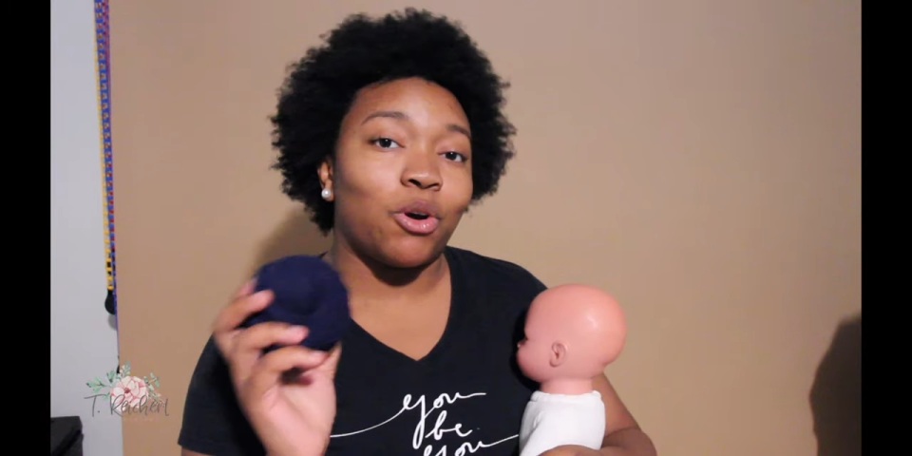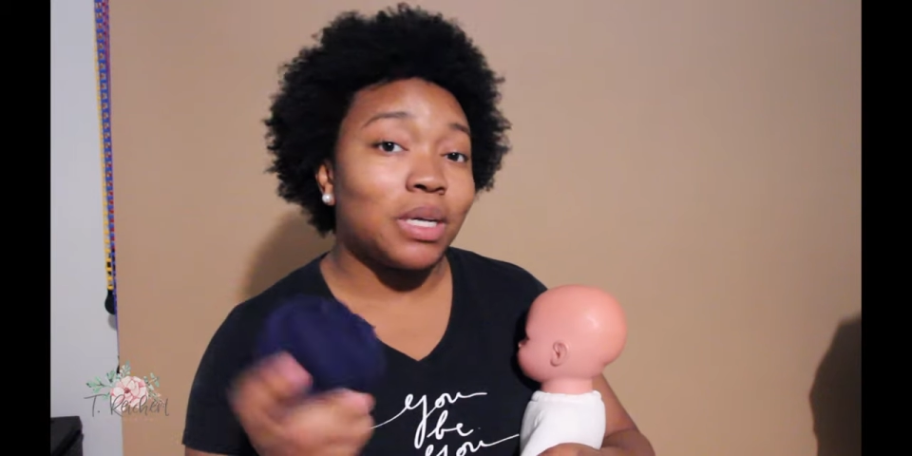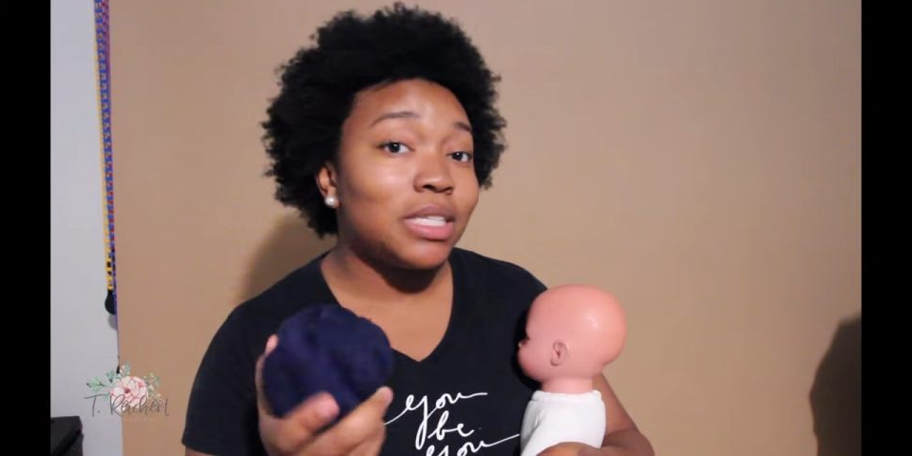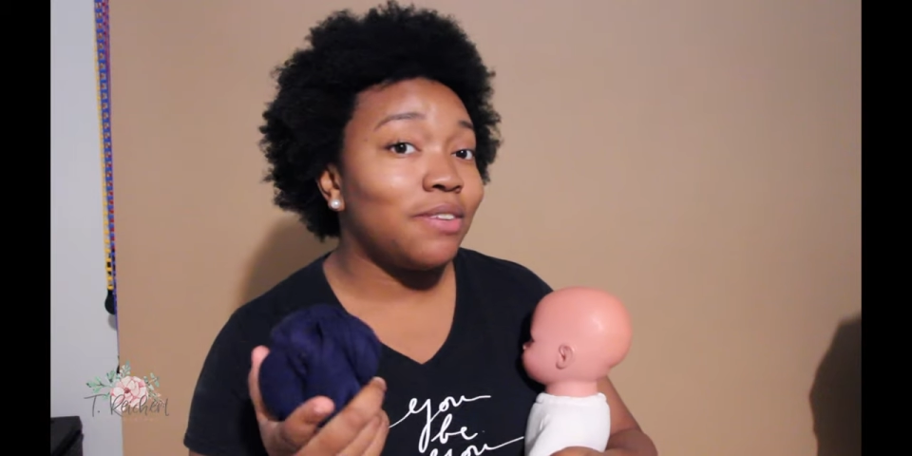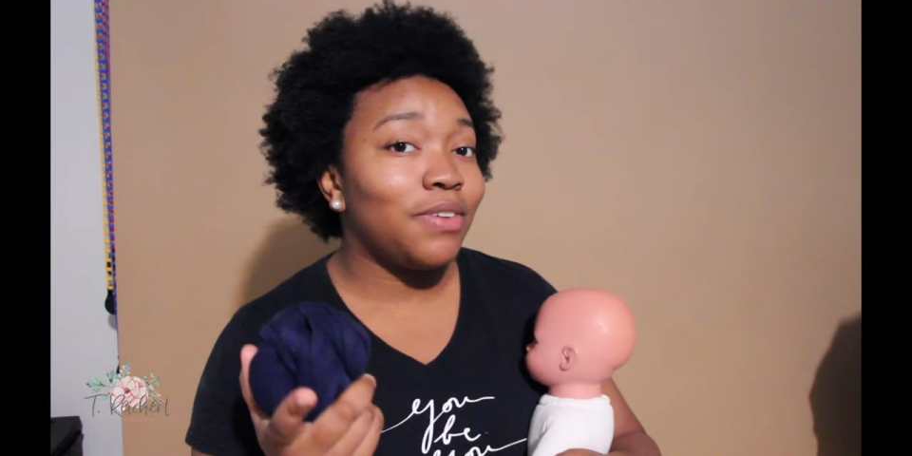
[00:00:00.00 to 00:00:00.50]

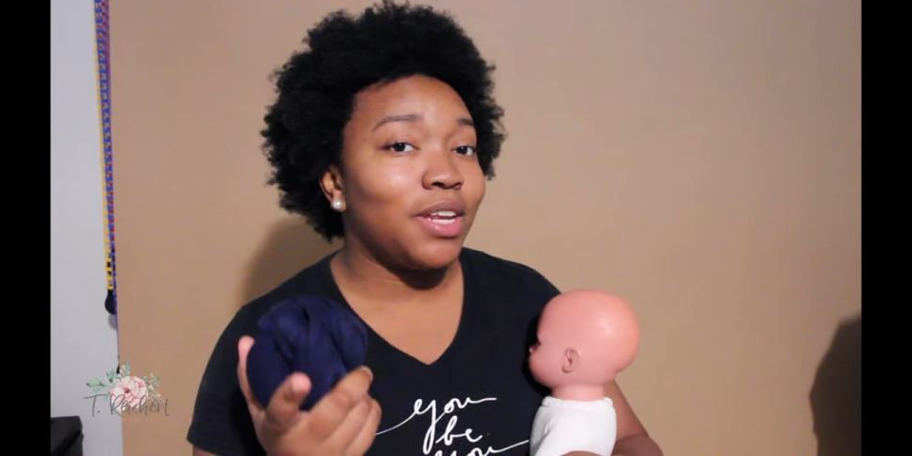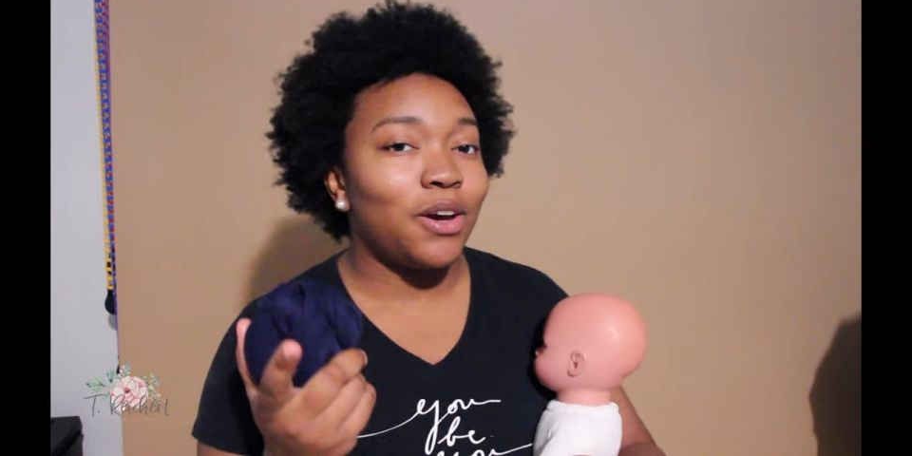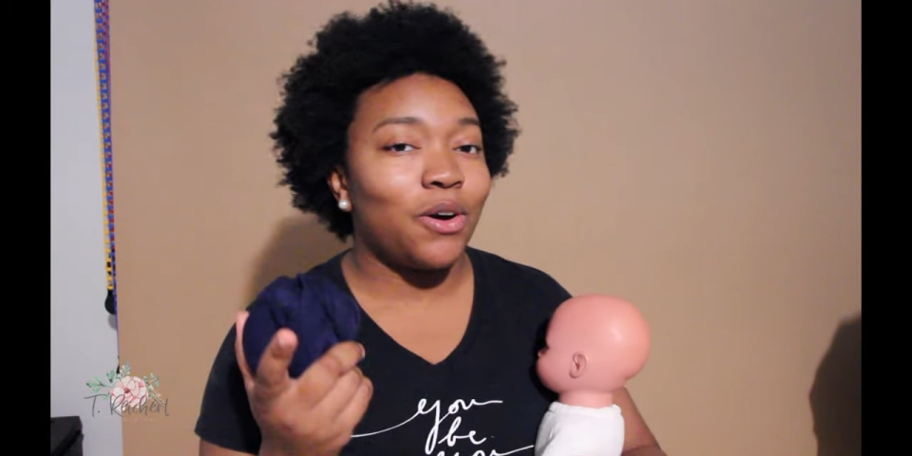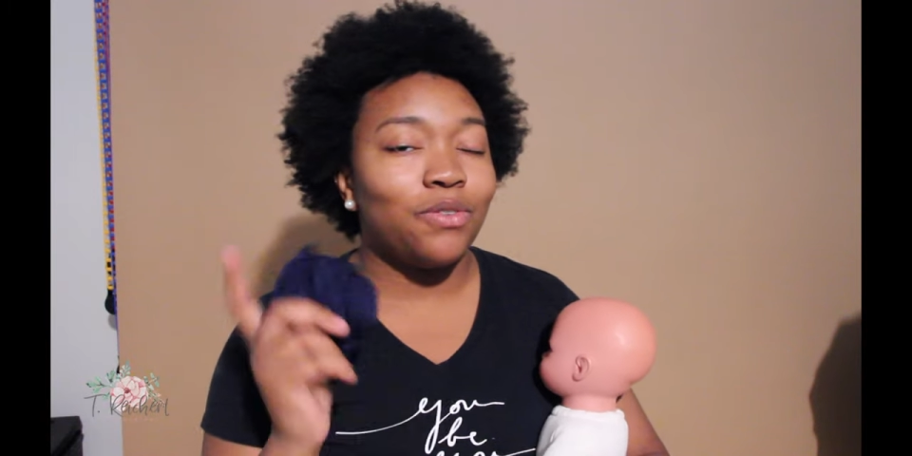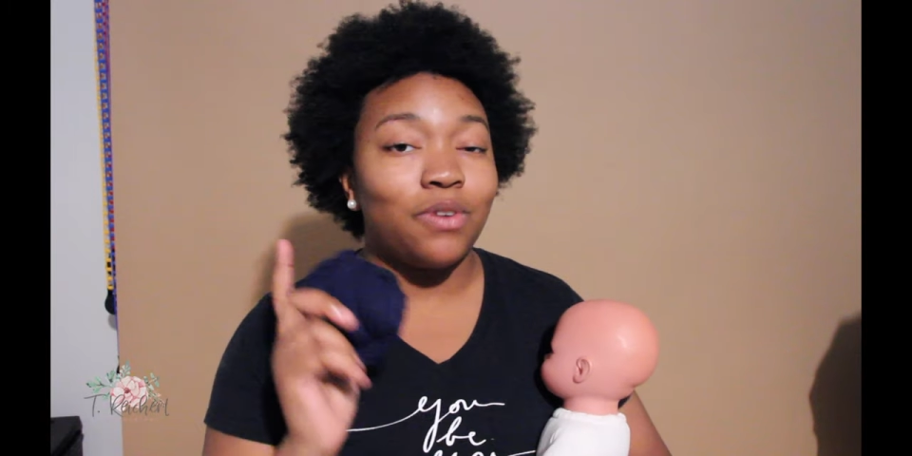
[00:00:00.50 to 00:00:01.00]
requested
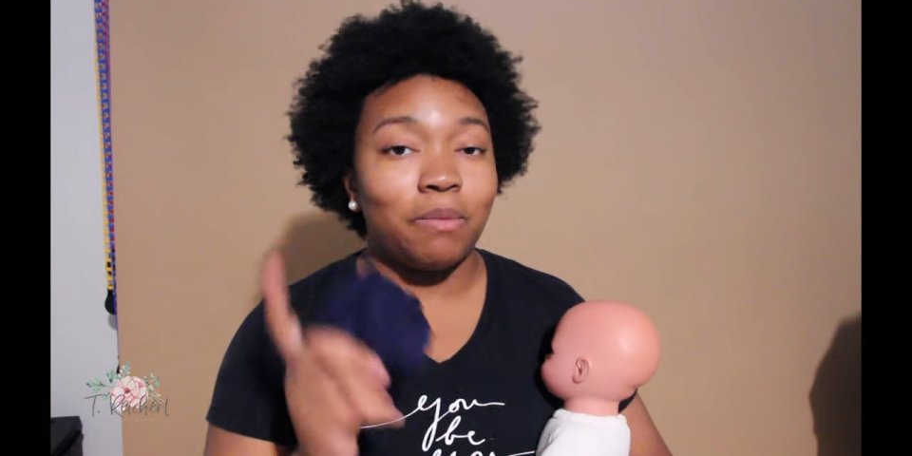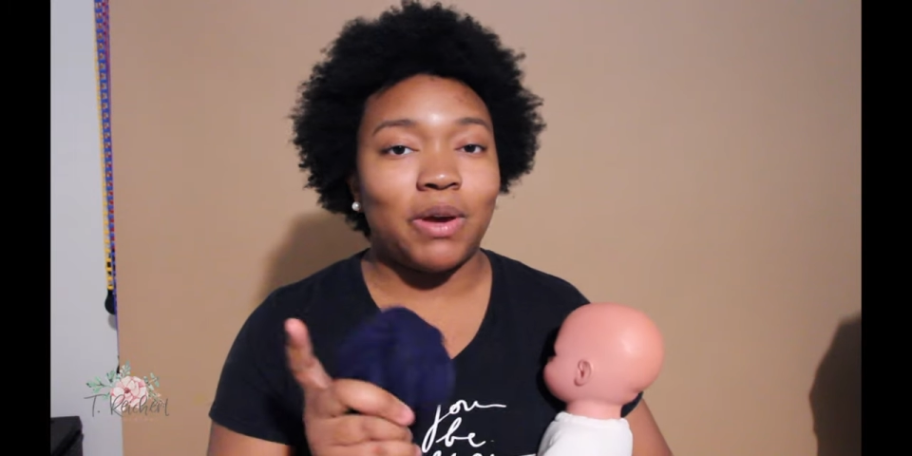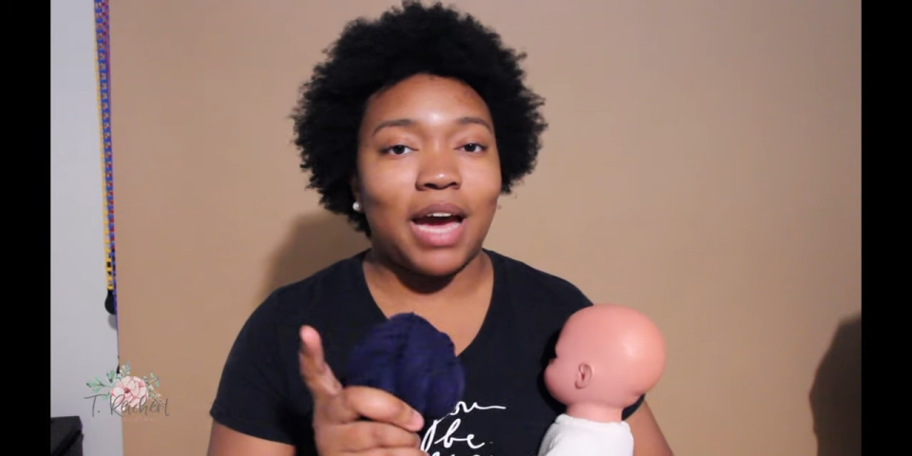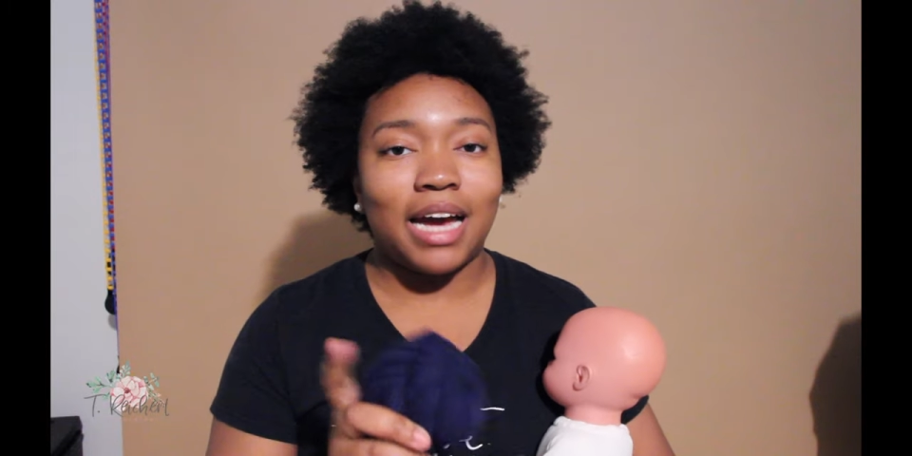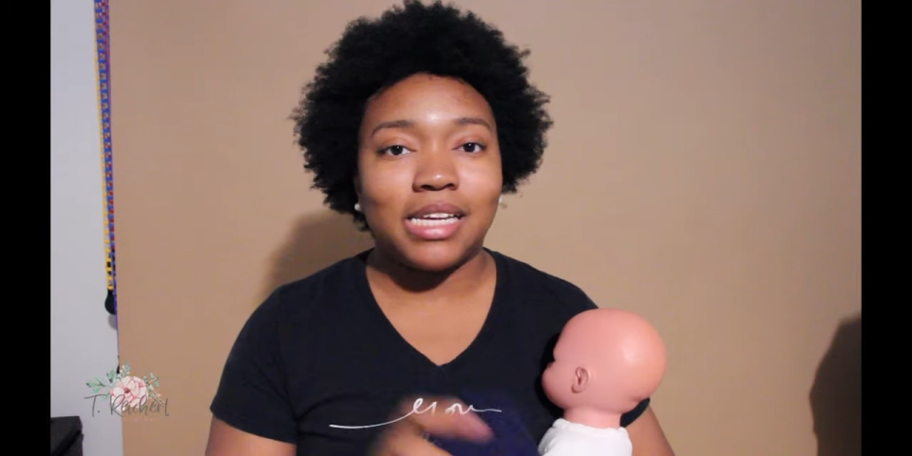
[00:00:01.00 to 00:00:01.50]
video from
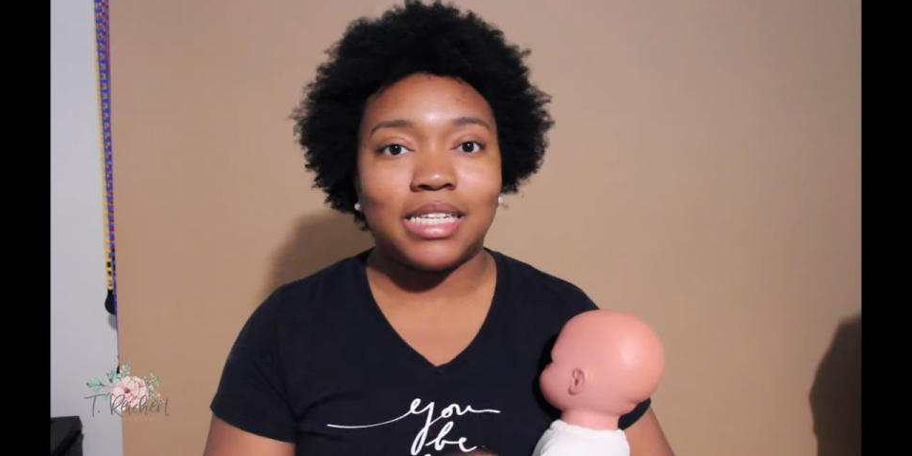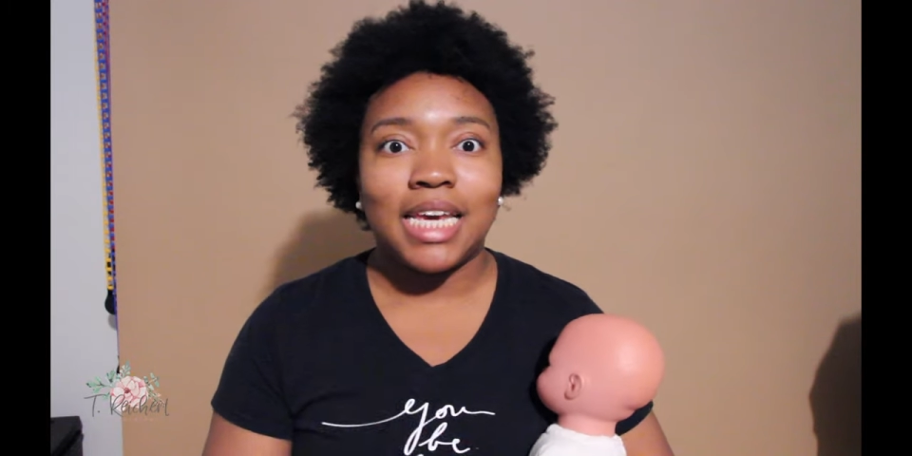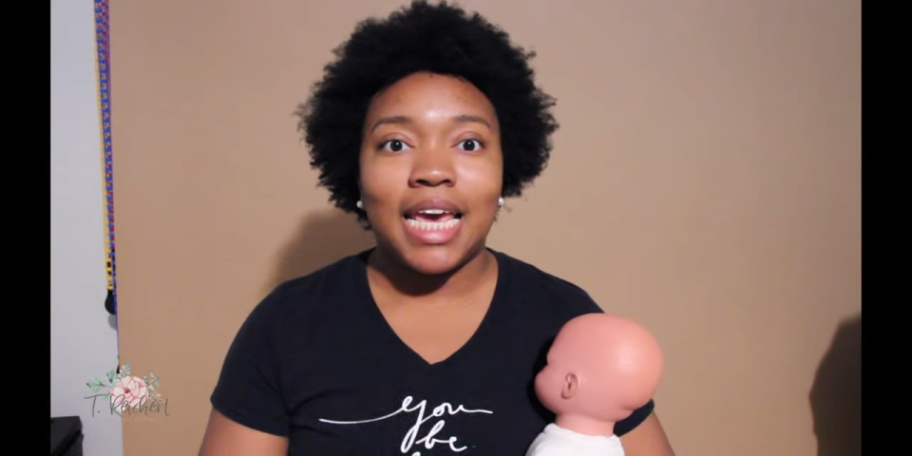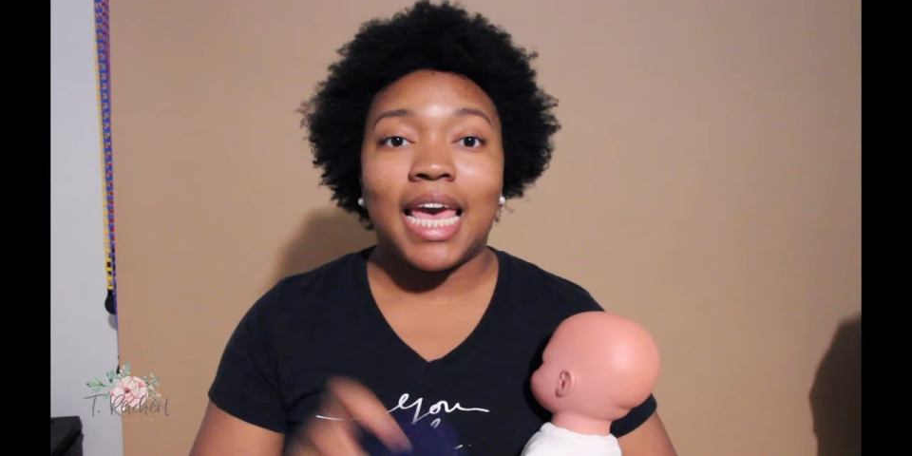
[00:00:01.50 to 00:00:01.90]
you guys.